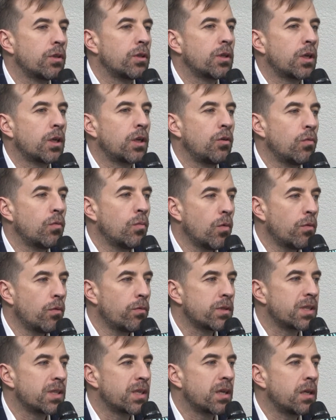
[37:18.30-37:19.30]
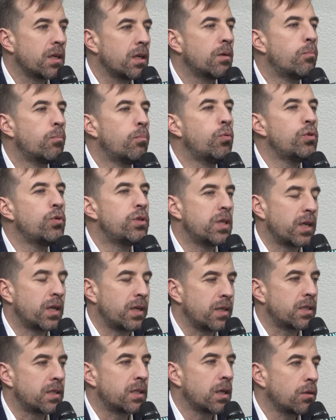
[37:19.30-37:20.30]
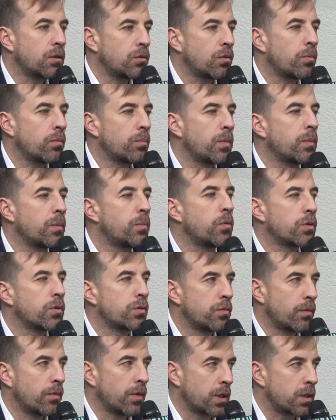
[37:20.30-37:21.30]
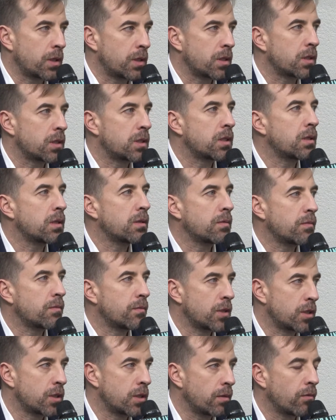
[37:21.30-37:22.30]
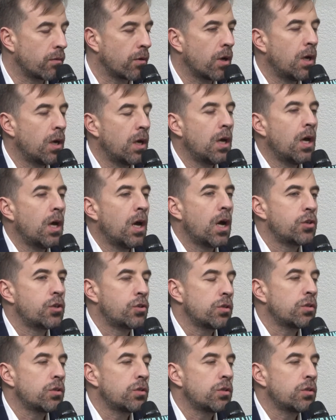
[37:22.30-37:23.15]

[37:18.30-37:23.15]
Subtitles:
could become erroneous, because our job is to create